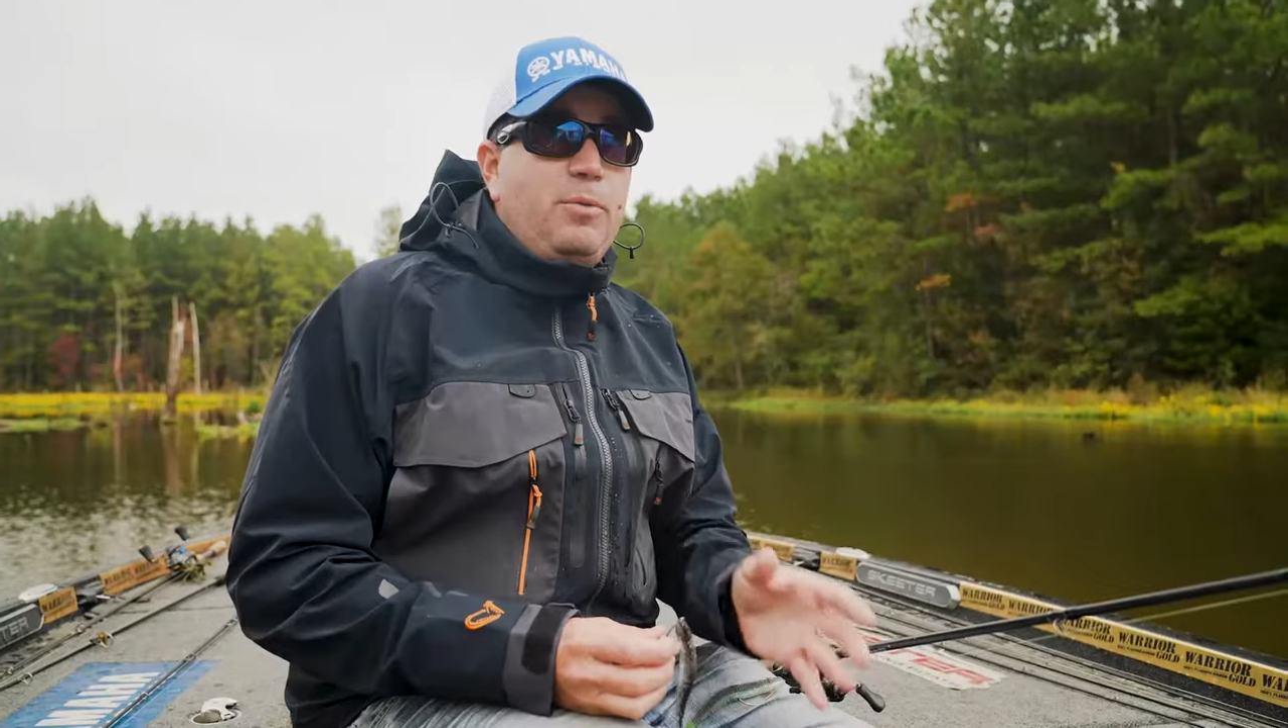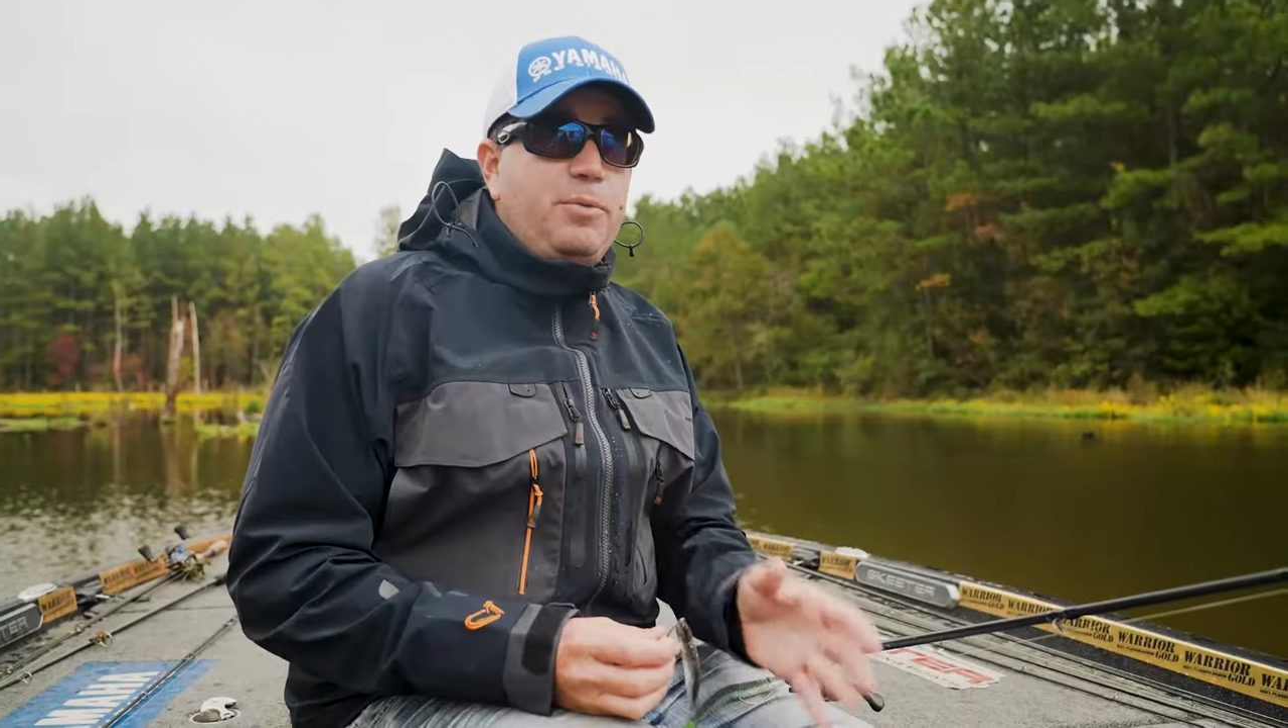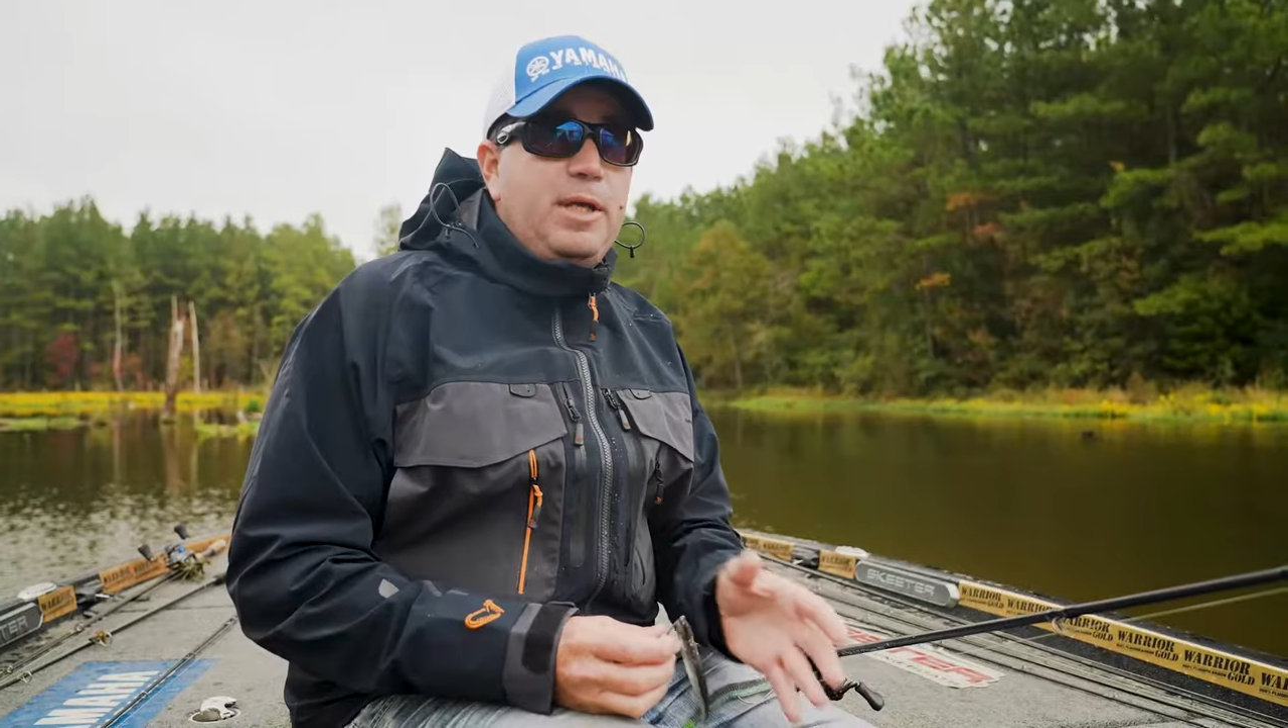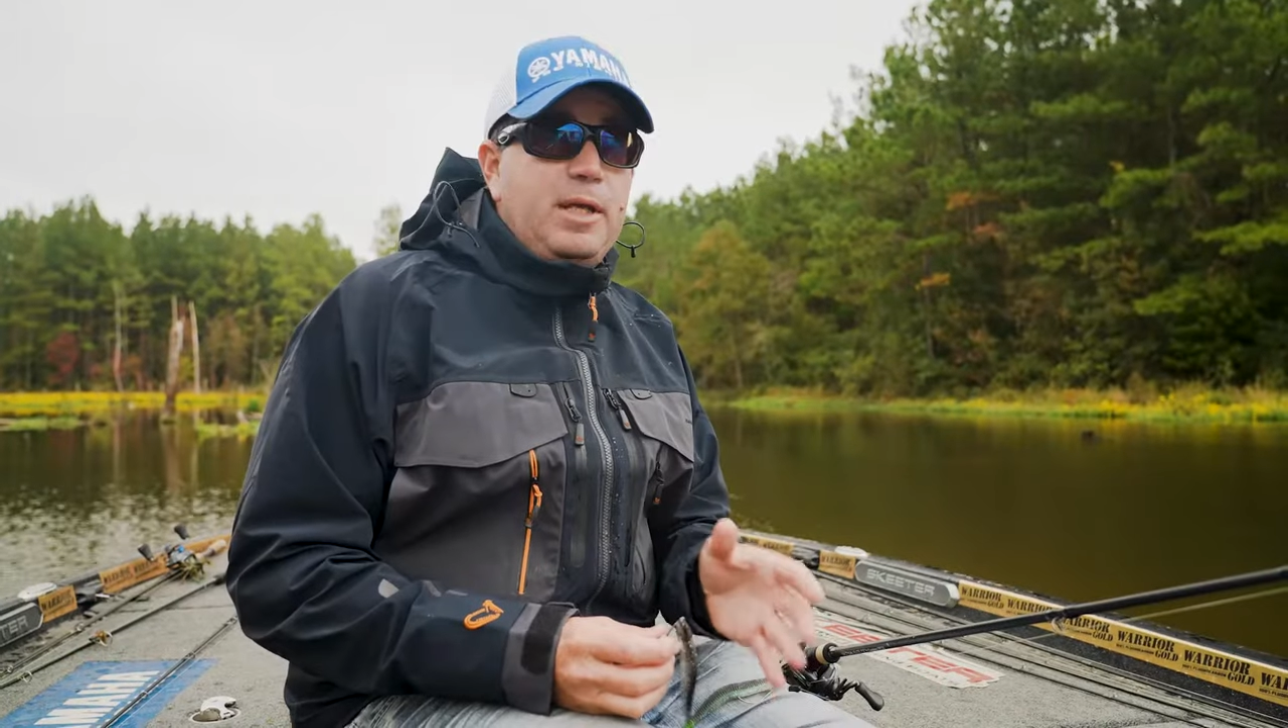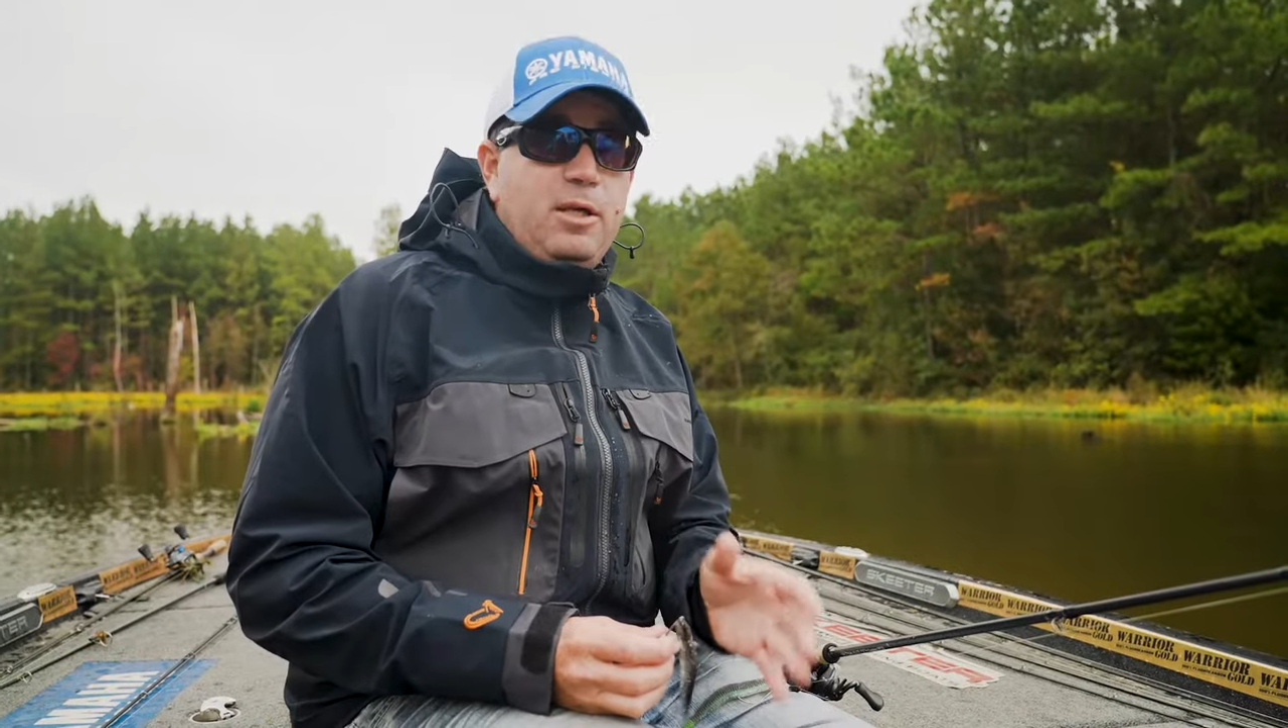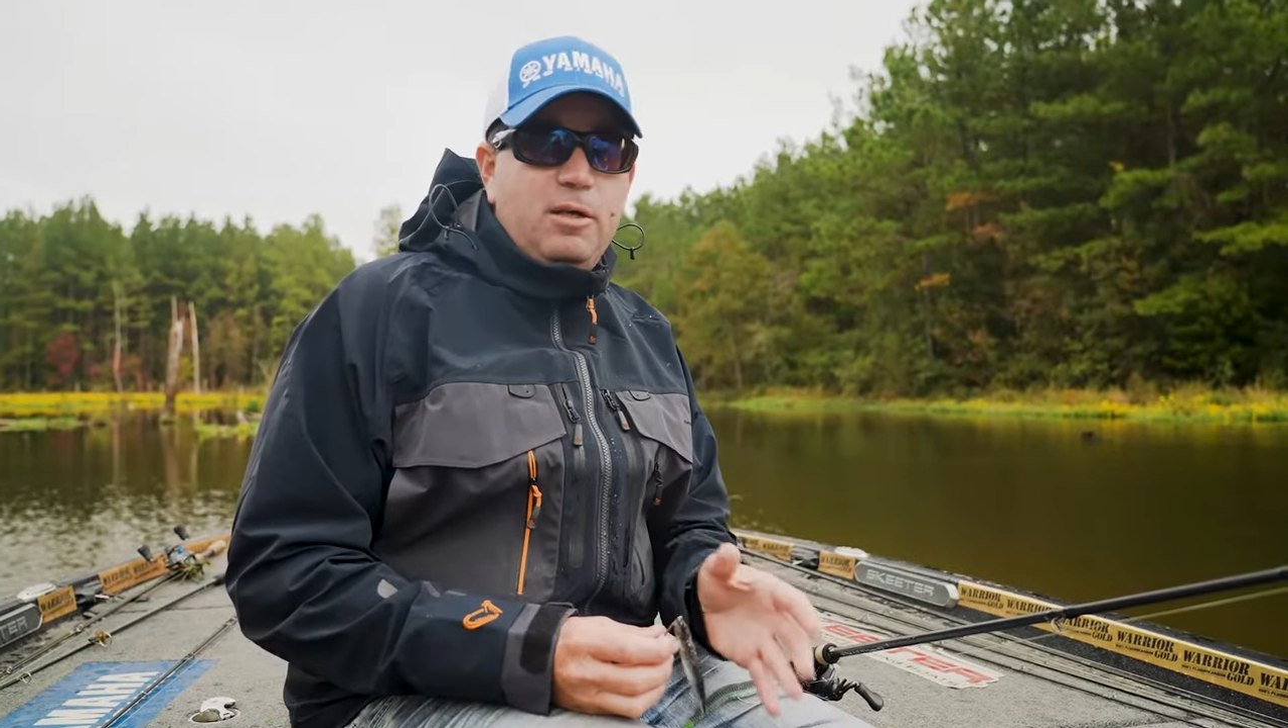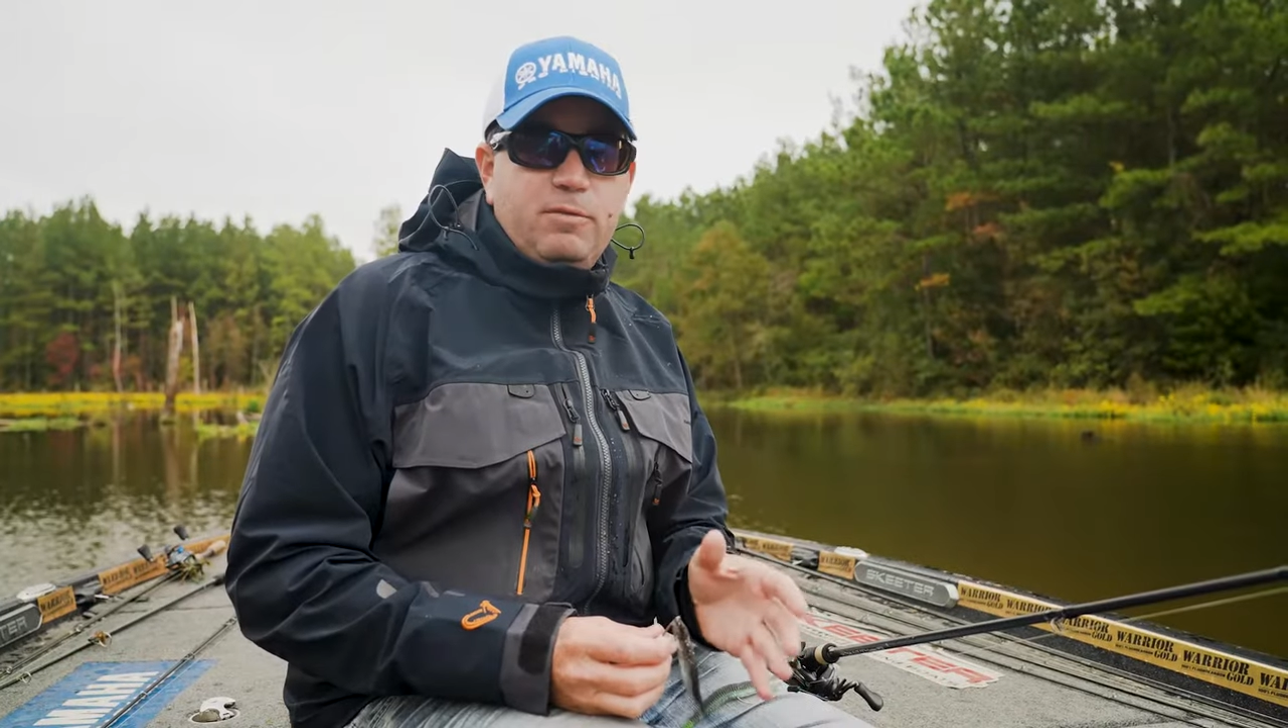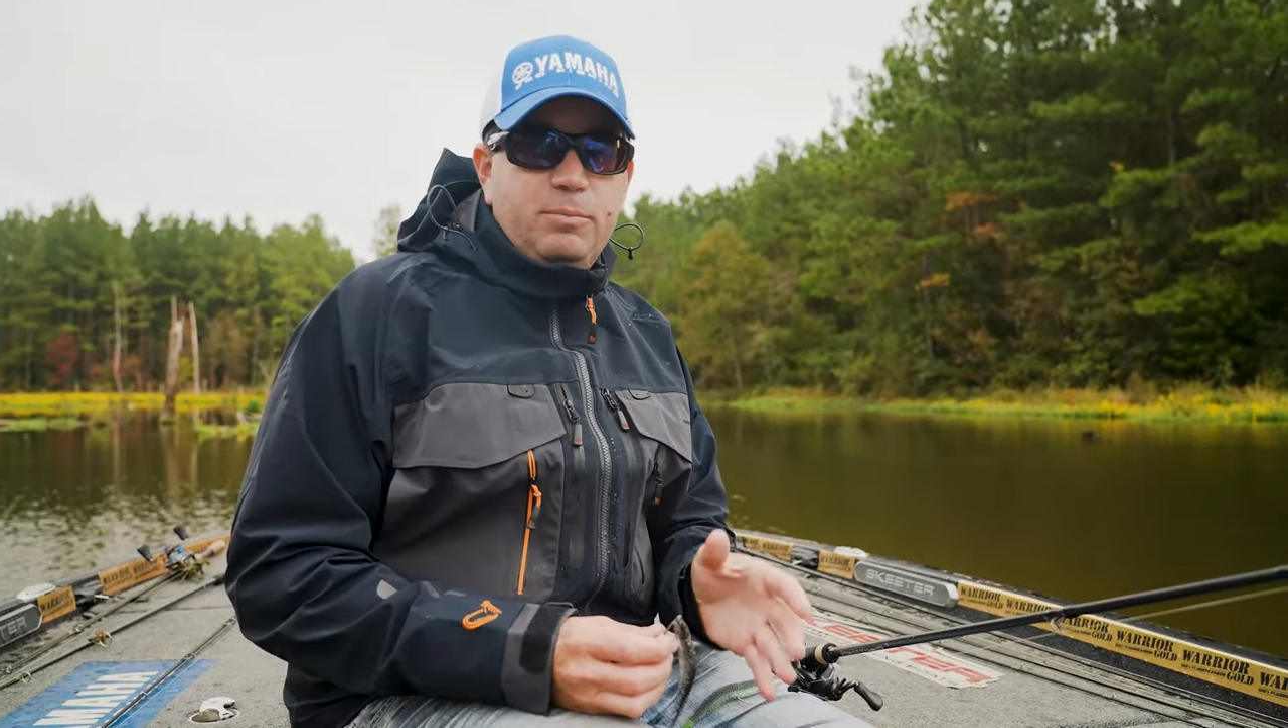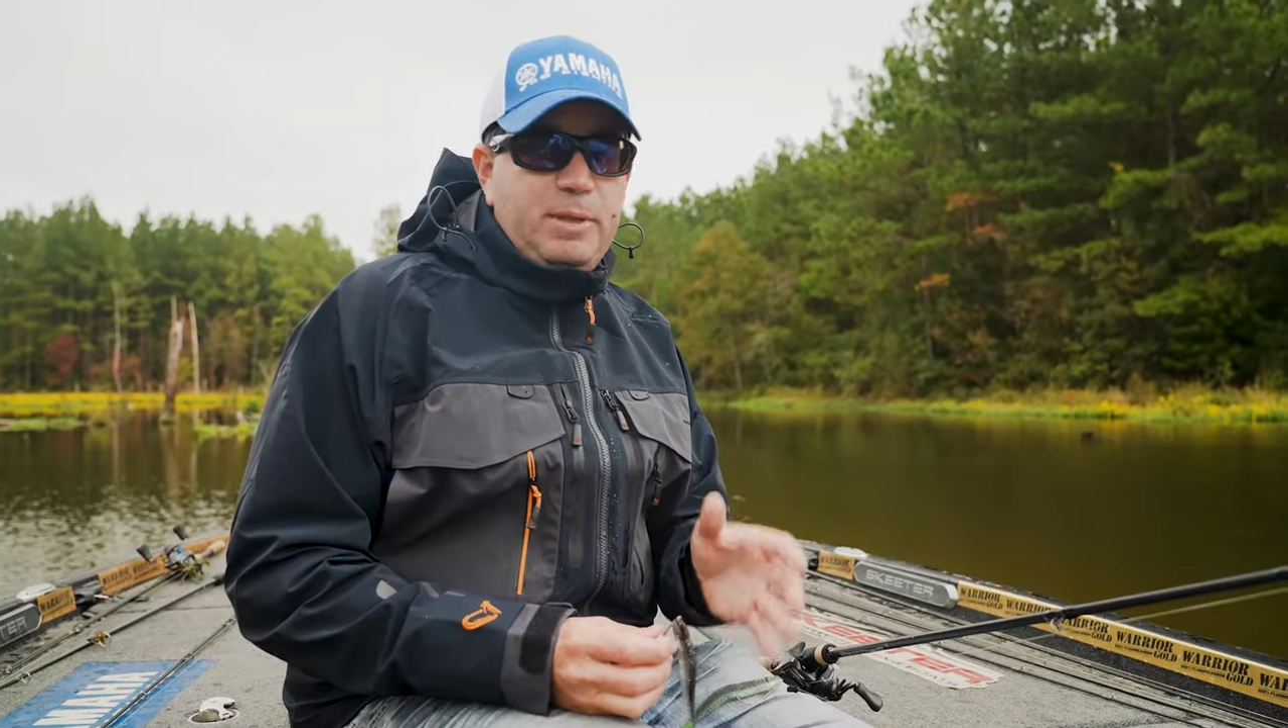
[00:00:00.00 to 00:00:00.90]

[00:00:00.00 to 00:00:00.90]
thick cover,